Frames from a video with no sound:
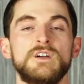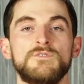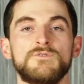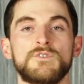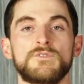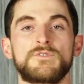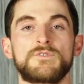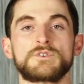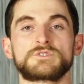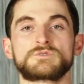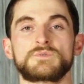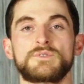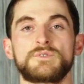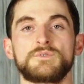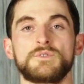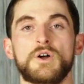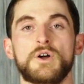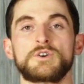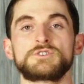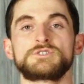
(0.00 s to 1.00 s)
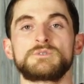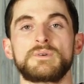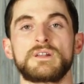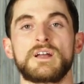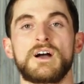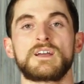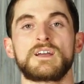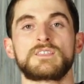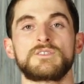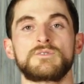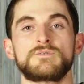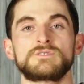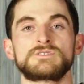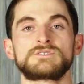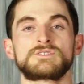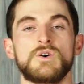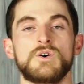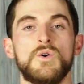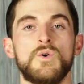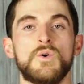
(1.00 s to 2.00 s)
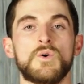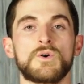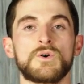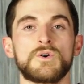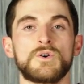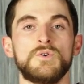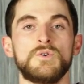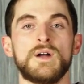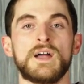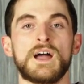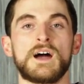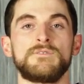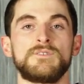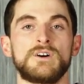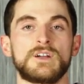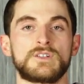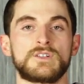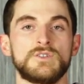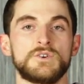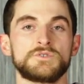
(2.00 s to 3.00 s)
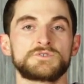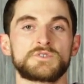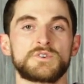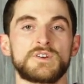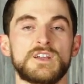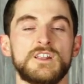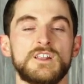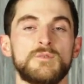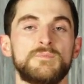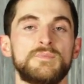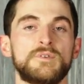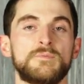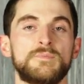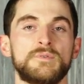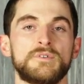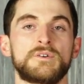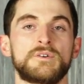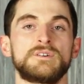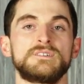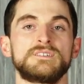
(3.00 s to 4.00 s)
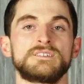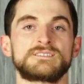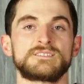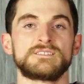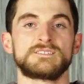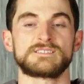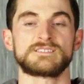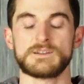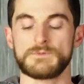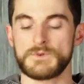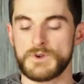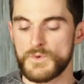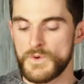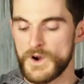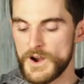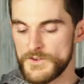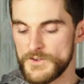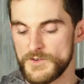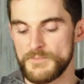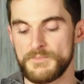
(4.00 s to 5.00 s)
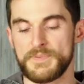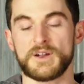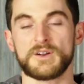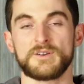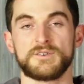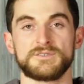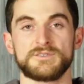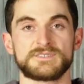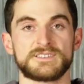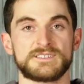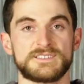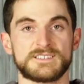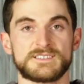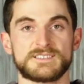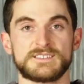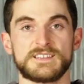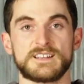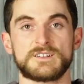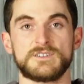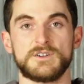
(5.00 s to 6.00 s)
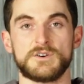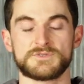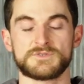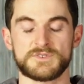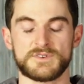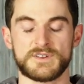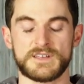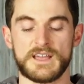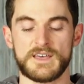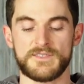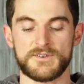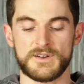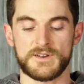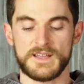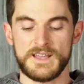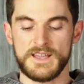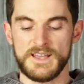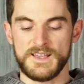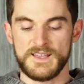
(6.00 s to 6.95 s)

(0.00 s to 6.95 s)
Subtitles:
for folks with larger binoculars or who have a closer interpupillary distance and require the barrels to sit closer together